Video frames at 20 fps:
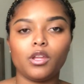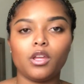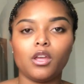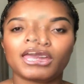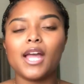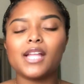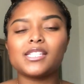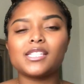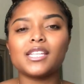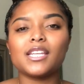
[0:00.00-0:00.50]

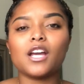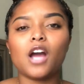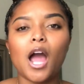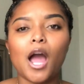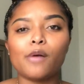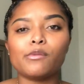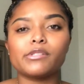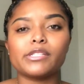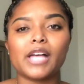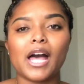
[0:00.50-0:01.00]
It's the
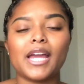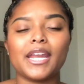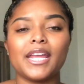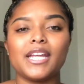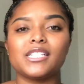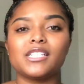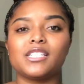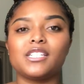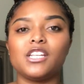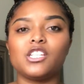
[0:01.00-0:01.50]
outside
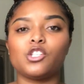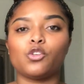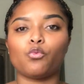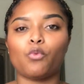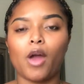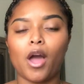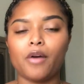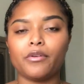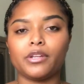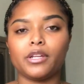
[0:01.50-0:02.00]
entities
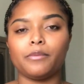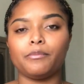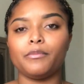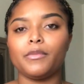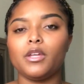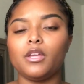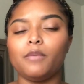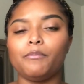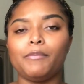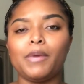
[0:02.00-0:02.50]
around him,
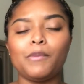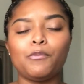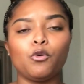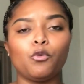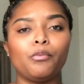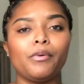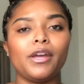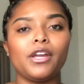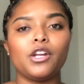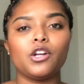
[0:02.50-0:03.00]
people
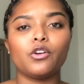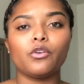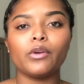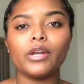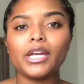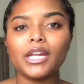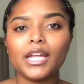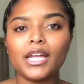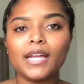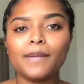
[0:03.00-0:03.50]
being
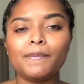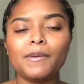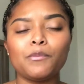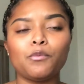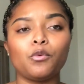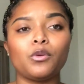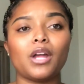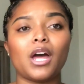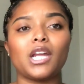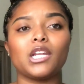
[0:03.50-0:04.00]
greedy,
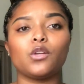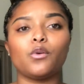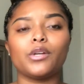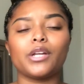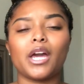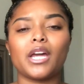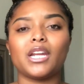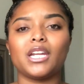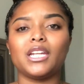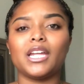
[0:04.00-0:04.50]
people not knowing
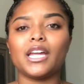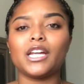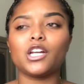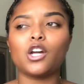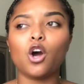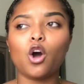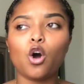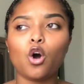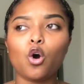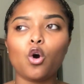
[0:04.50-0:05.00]
how to let
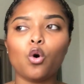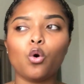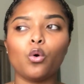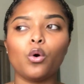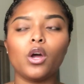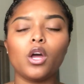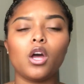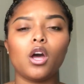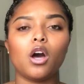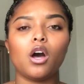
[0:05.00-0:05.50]
go,
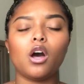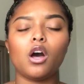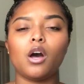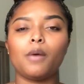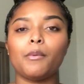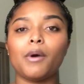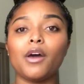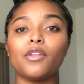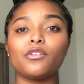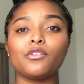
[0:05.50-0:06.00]

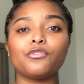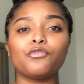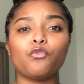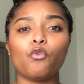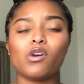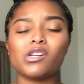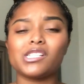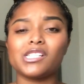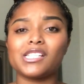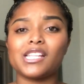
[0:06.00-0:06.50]
other
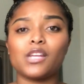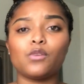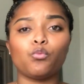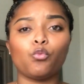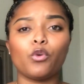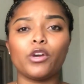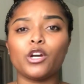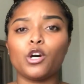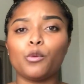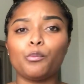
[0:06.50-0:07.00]
forces that
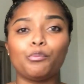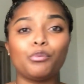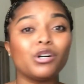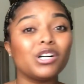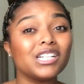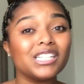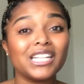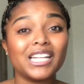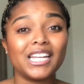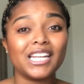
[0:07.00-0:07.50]
will
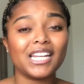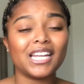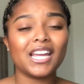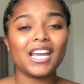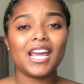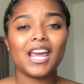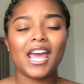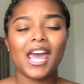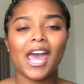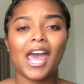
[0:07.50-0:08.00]
pulling
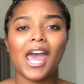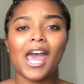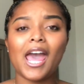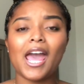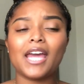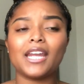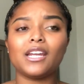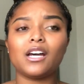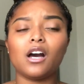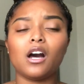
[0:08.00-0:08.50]

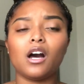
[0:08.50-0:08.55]
at